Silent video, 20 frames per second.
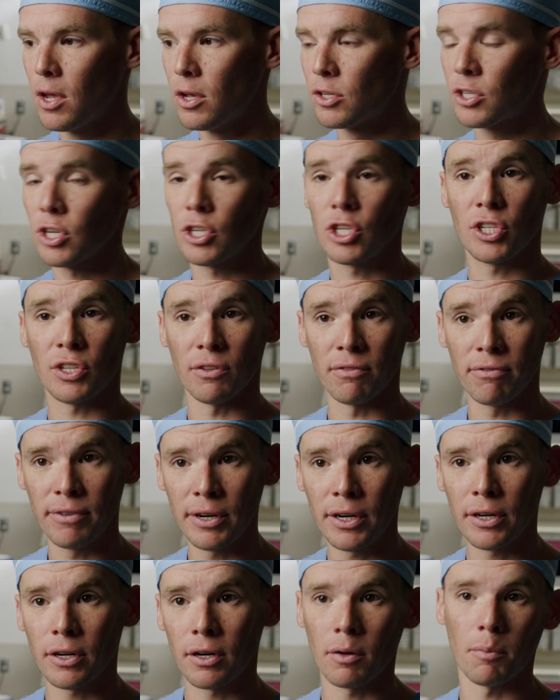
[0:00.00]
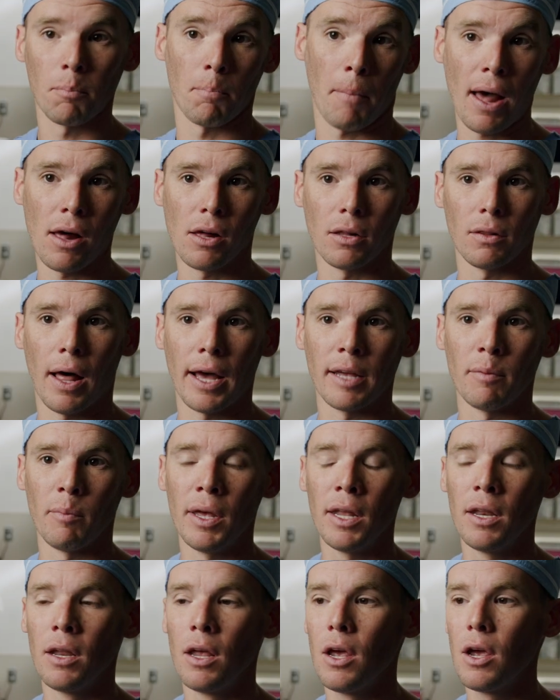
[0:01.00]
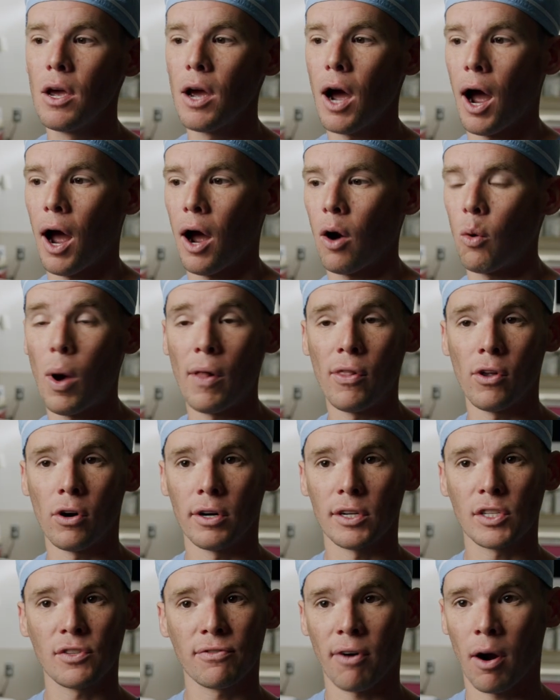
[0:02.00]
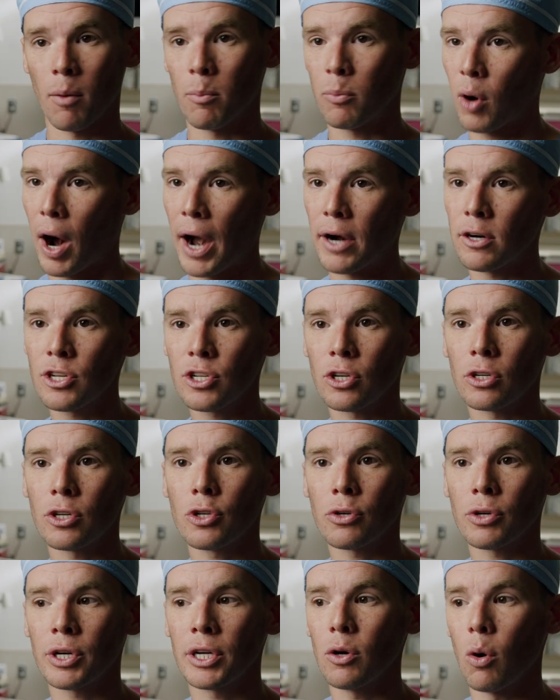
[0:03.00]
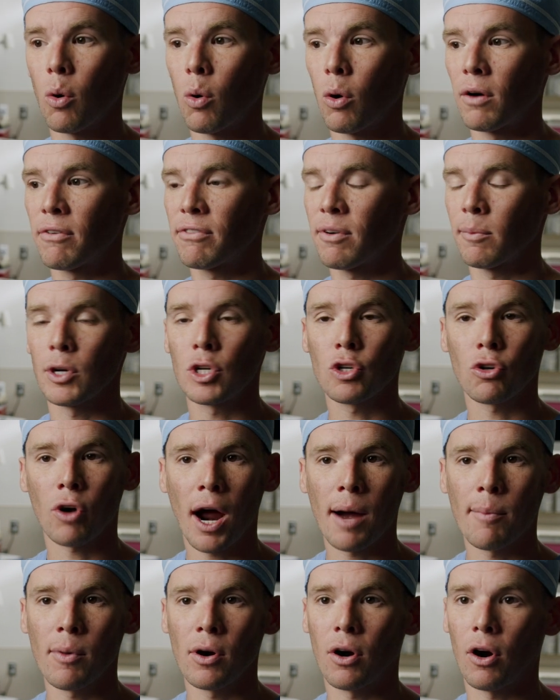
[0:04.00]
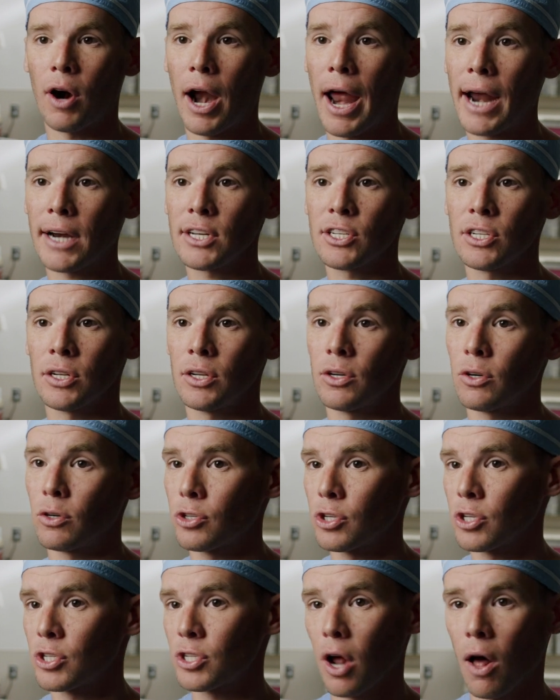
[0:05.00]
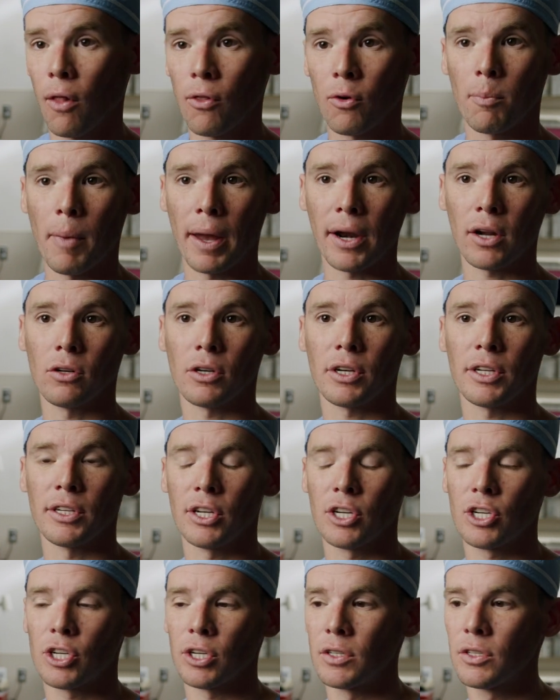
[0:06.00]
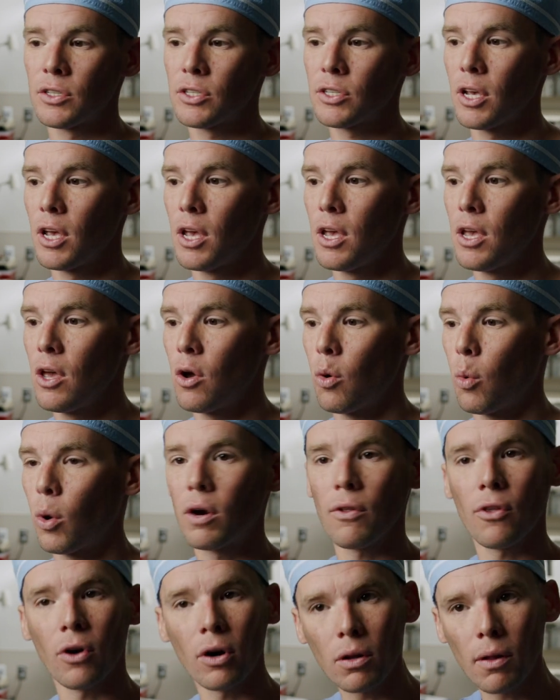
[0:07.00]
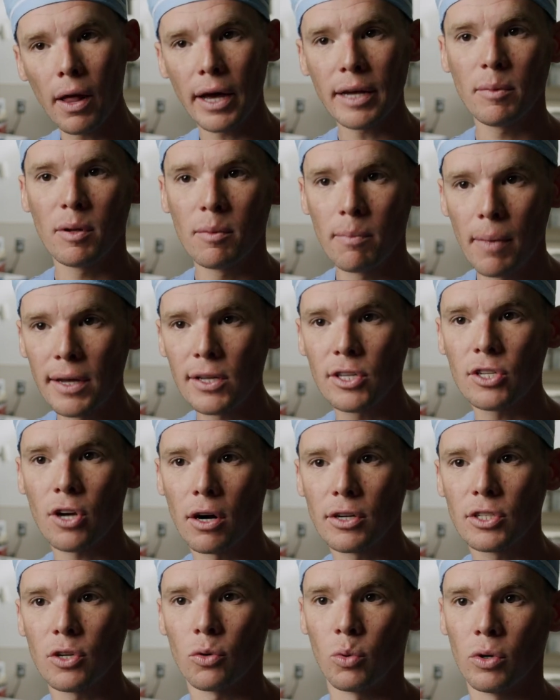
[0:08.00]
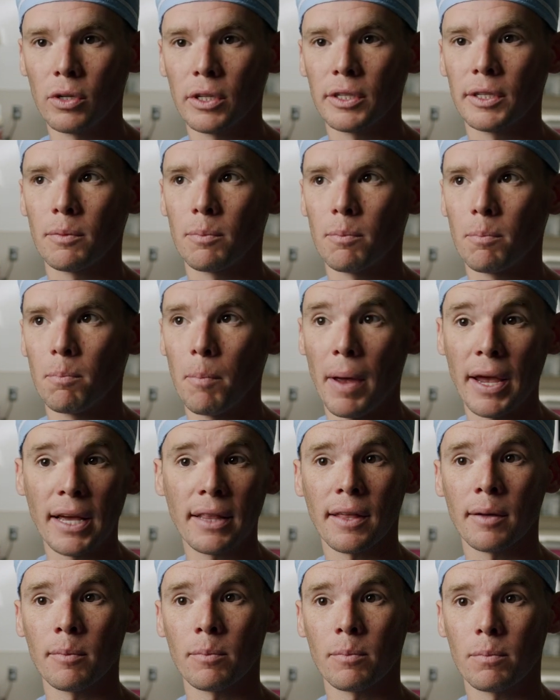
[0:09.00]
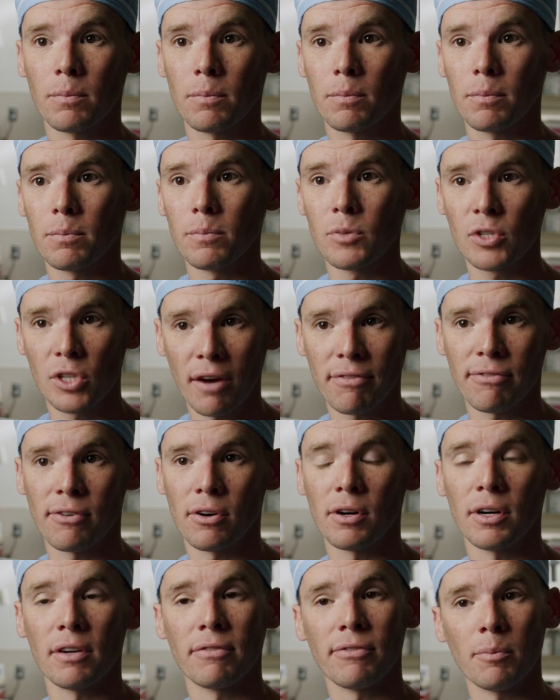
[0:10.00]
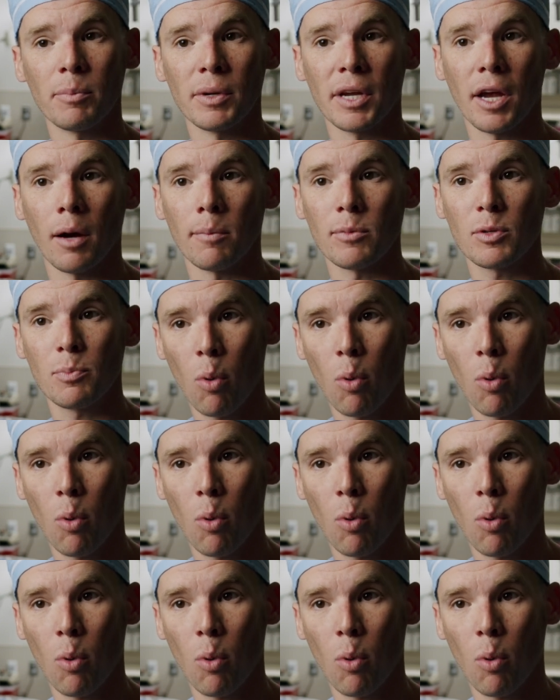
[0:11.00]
such severe malalignment, whether it's from prior surgery or from a trauma or accident or just other medical conditions, where their alignment may start to really make them suffer if it becomes